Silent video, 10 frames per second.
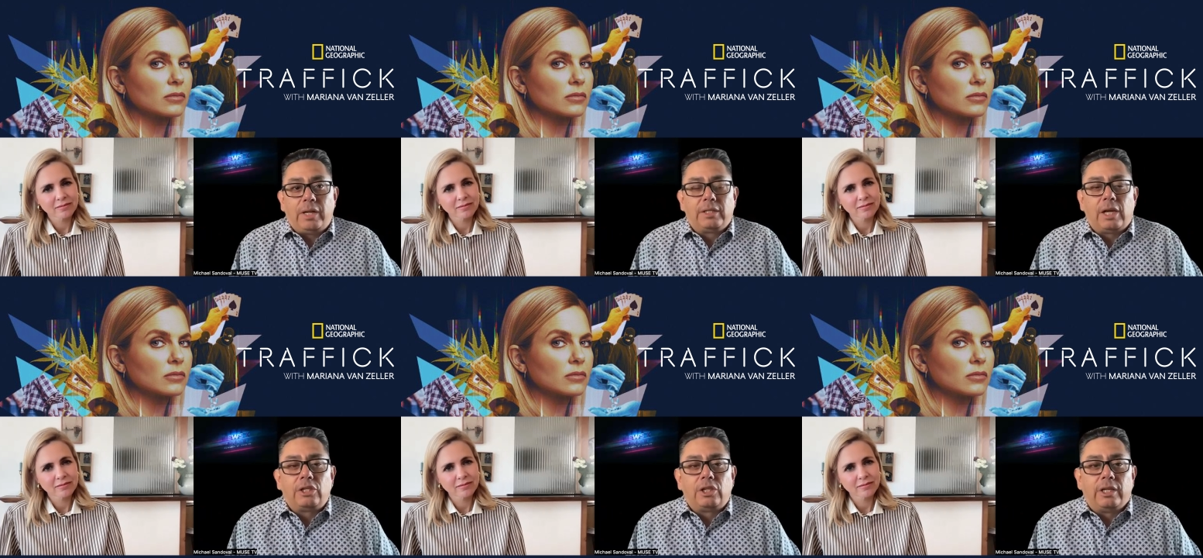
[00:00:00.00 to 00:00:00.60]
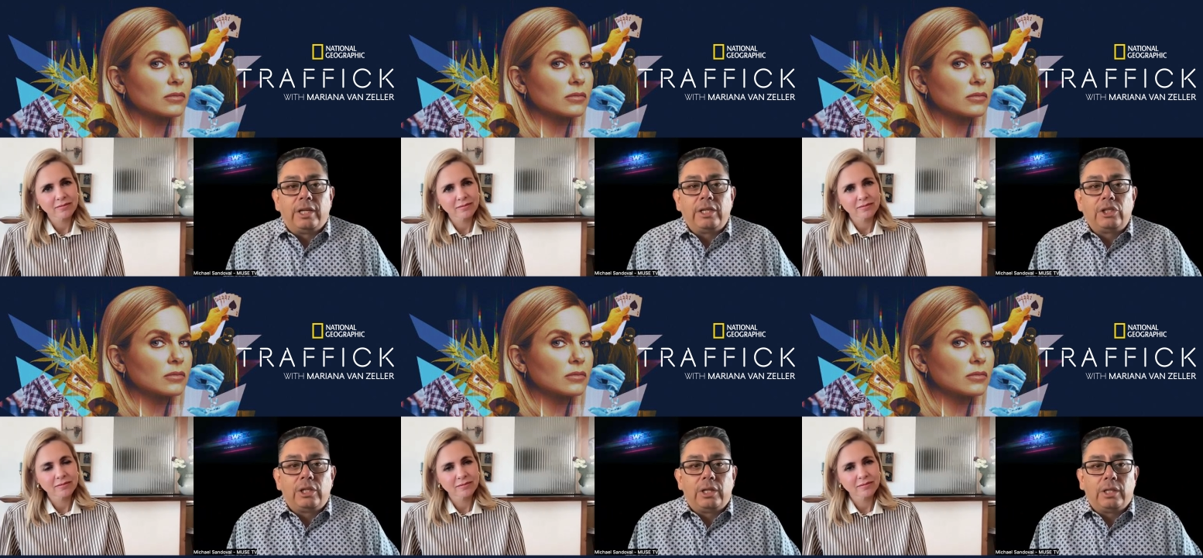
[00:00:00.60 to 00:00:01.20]
Speaker 1: is such an
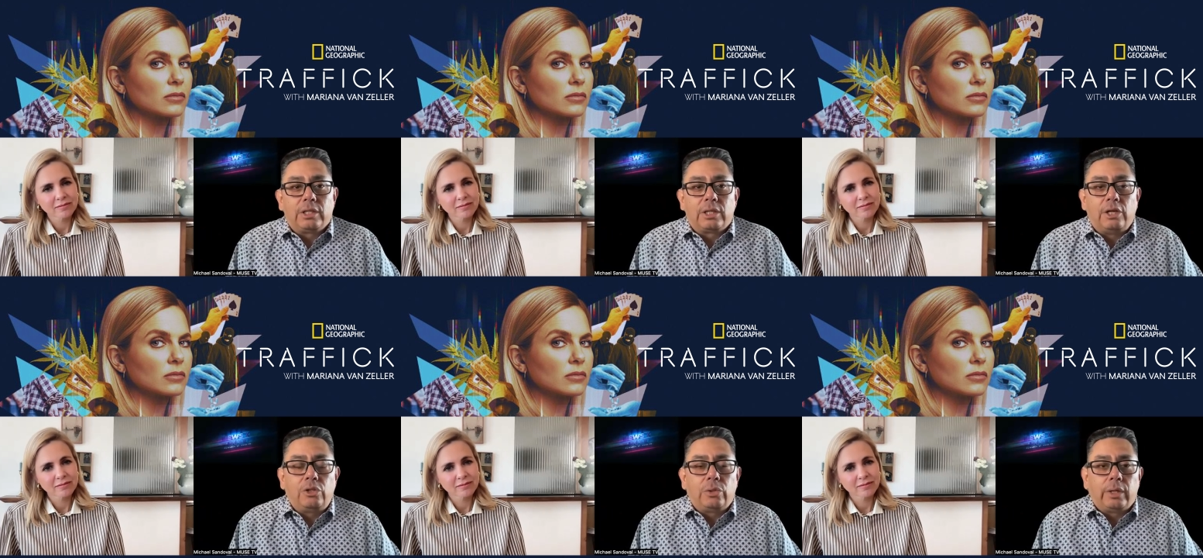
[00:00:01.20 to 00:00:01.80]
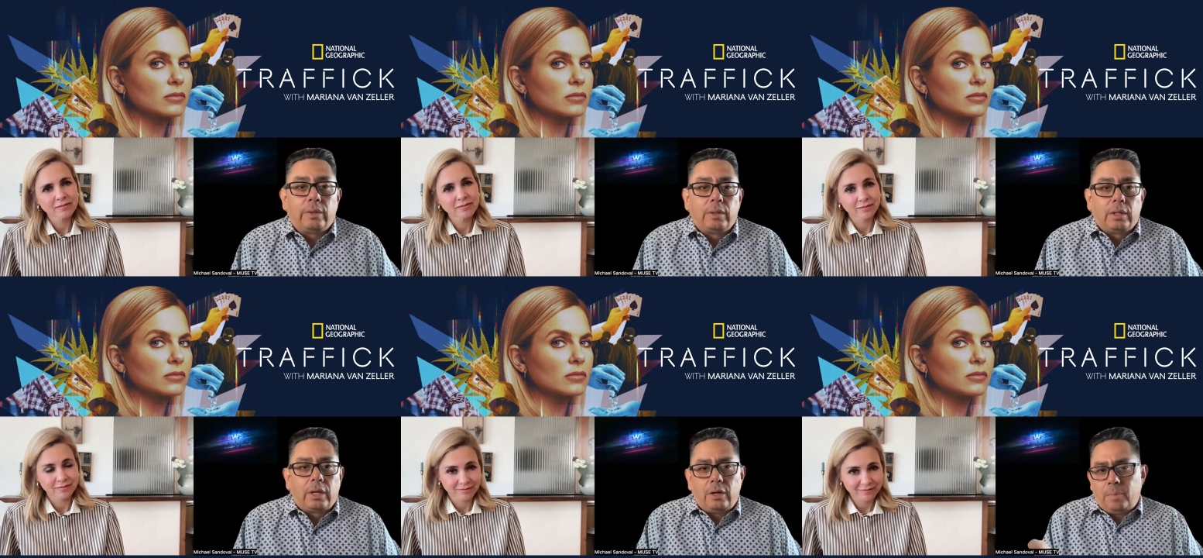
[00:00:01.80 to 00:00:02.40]
addiction in this country.
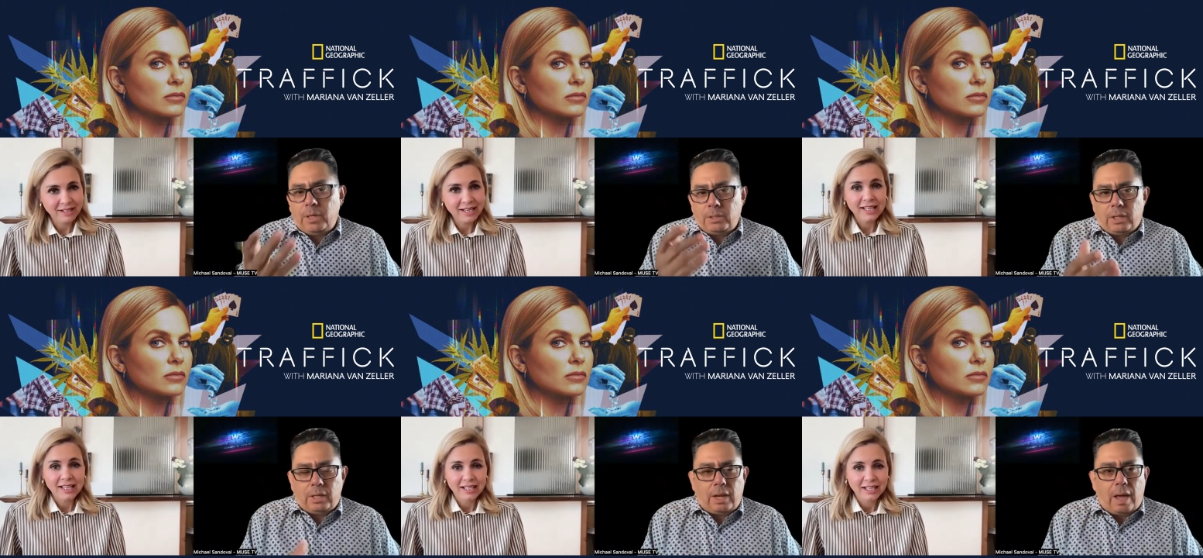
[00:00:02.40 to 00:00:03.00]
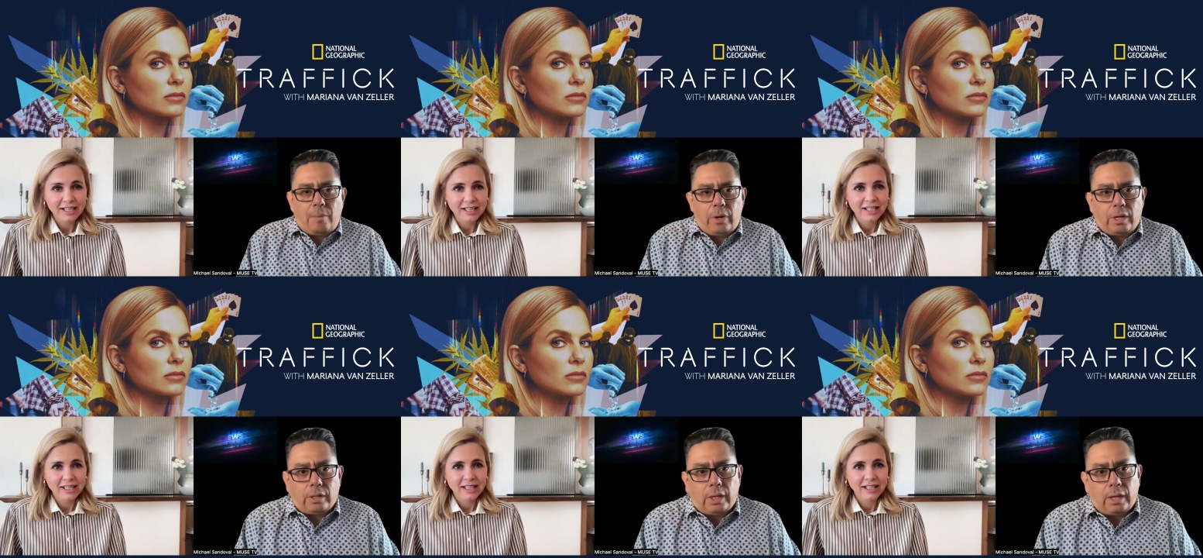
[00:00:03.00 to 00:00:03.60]
Can you please uh, elaborate
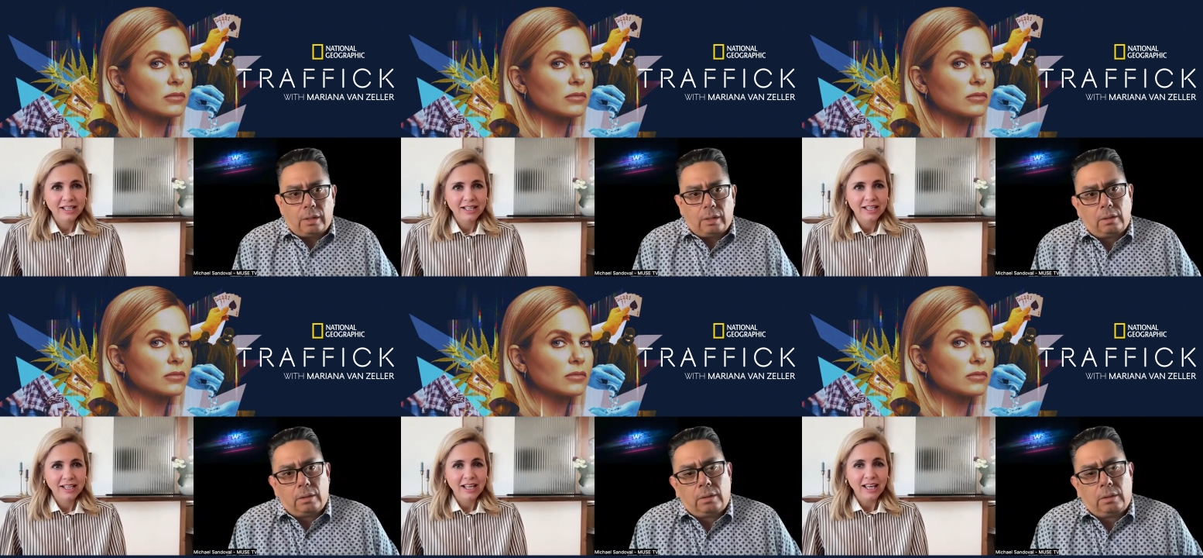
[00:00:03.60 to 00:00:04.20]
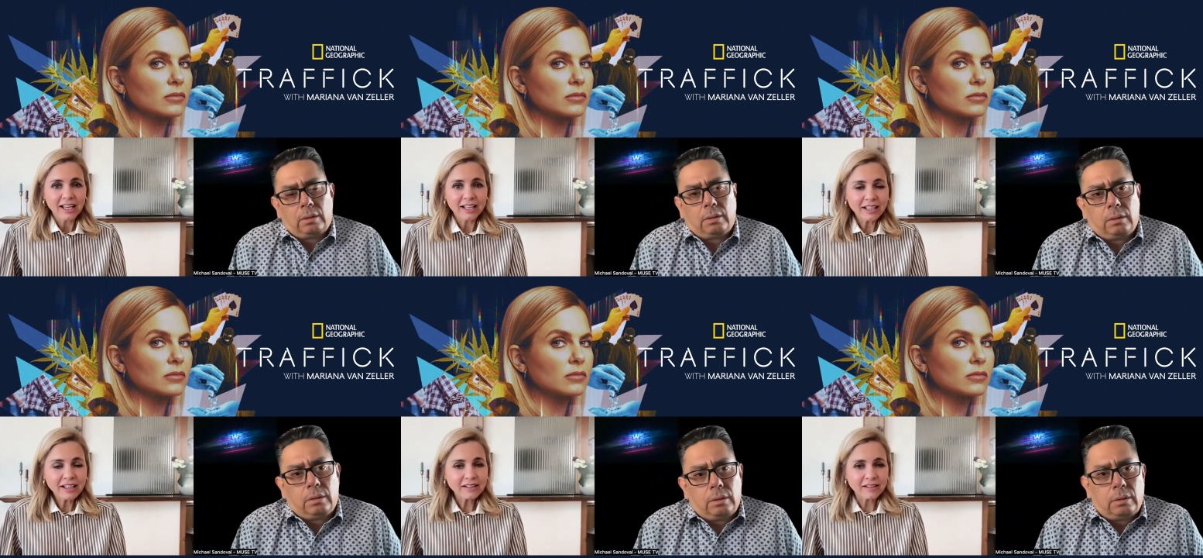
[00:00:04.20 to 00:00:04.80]
on that?
Speaker 2: It
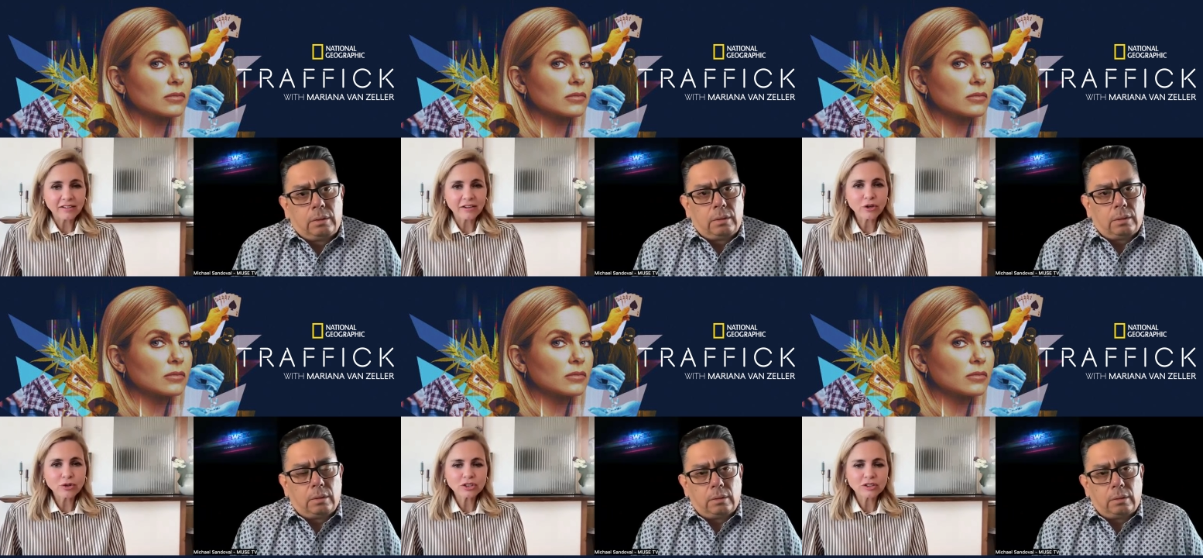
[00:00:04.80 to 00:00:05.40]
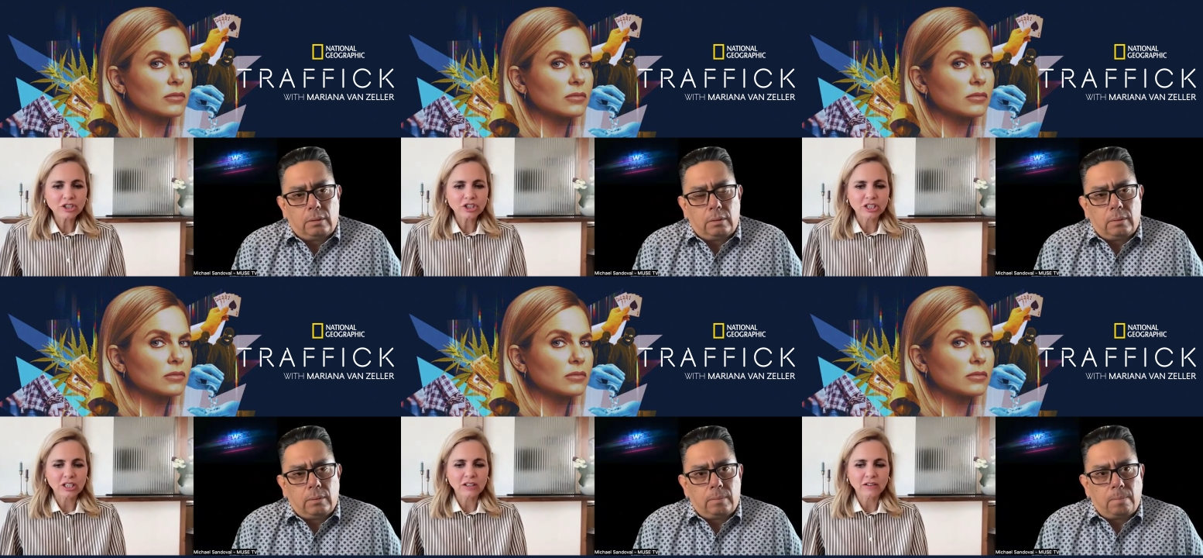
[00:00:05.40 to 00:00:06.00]
is. It's a huge
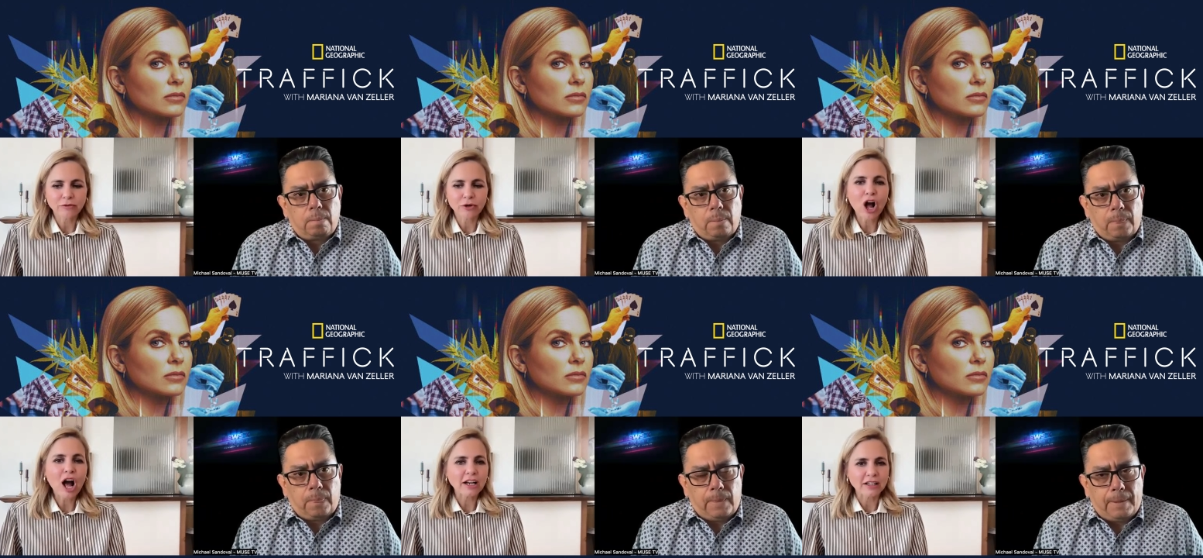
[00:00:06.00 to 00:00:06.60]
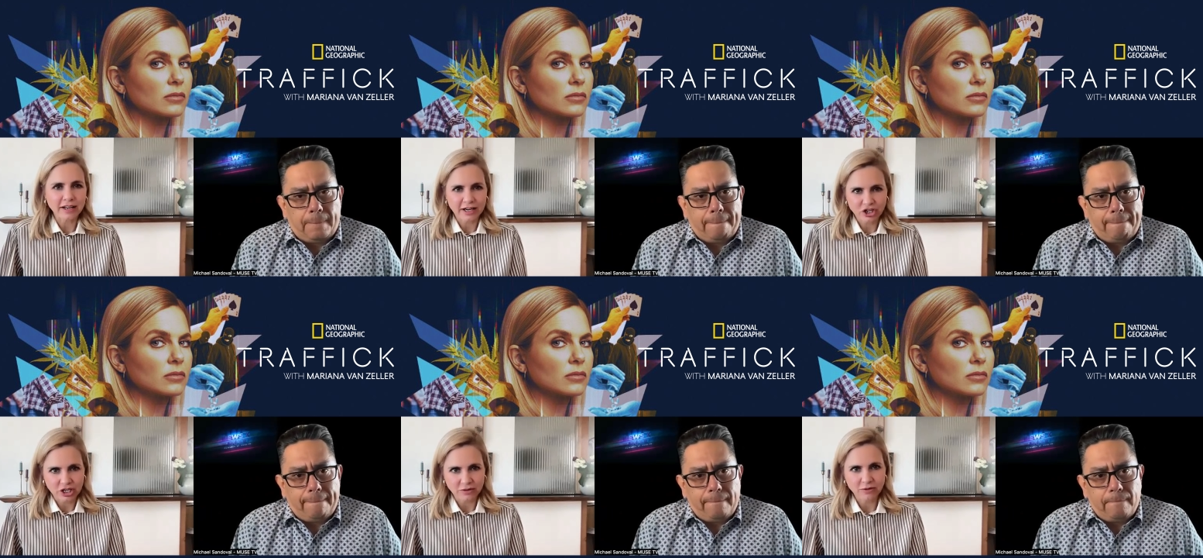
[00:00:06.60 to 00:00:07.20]
addiction, and it's a forgotten
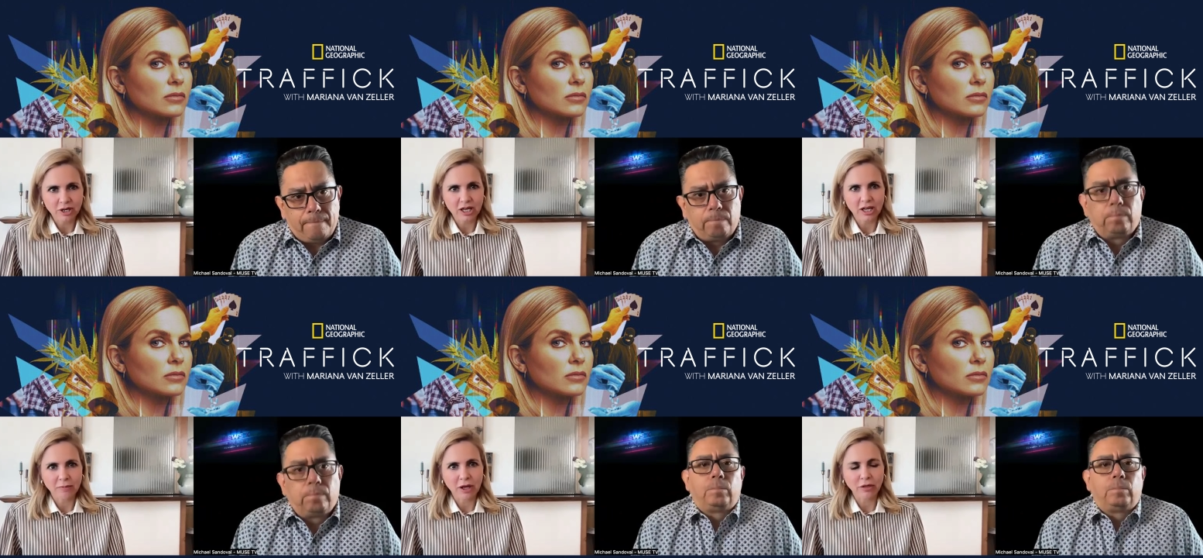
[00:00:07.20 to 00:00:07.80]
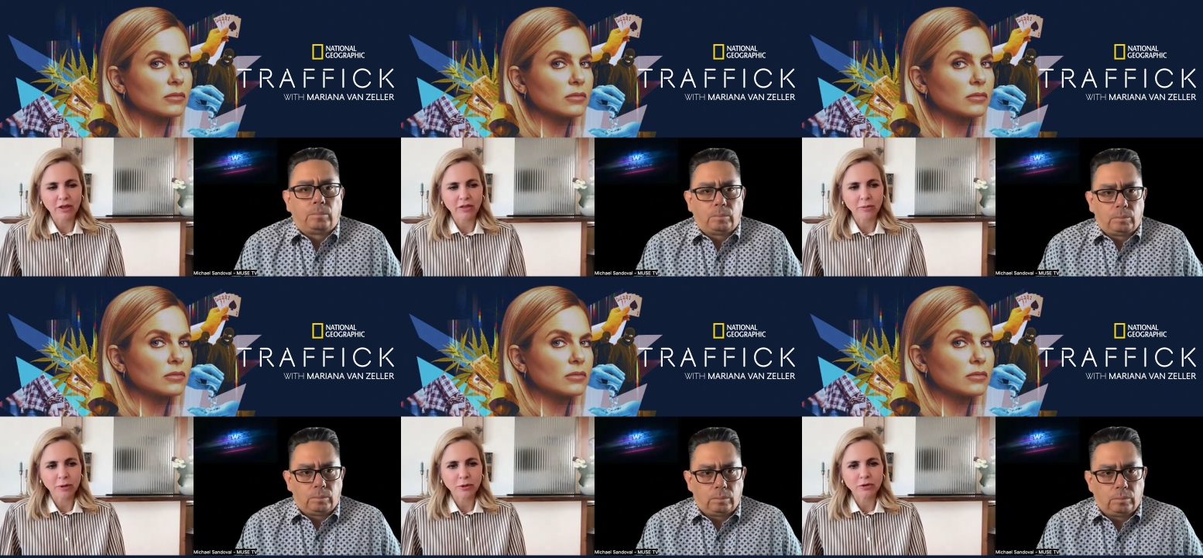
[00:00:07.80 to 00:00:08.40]
addiction. Um, I think
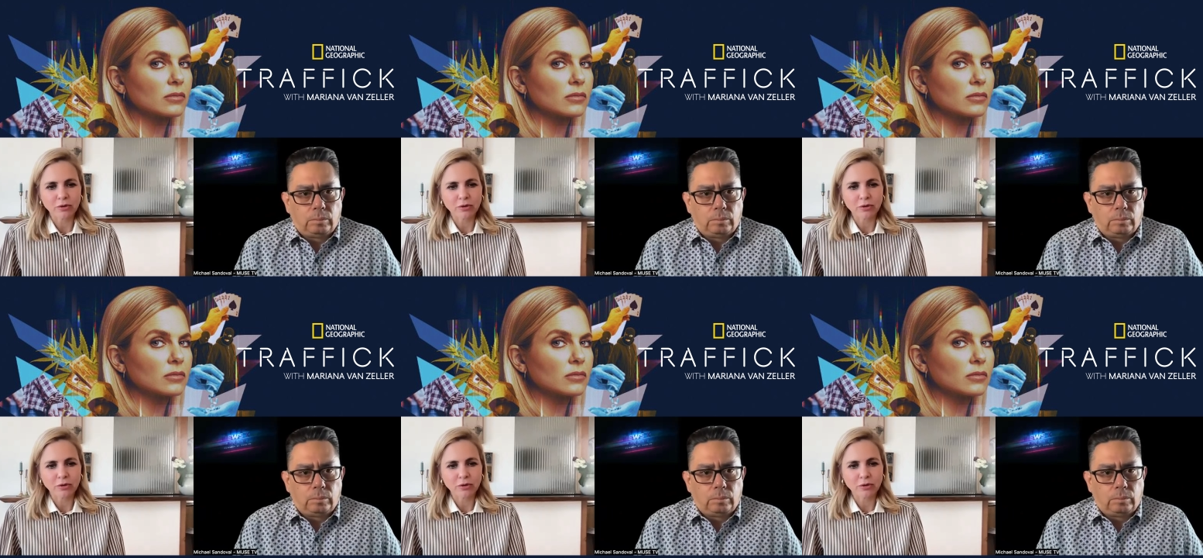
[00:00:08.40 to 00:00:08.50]
that people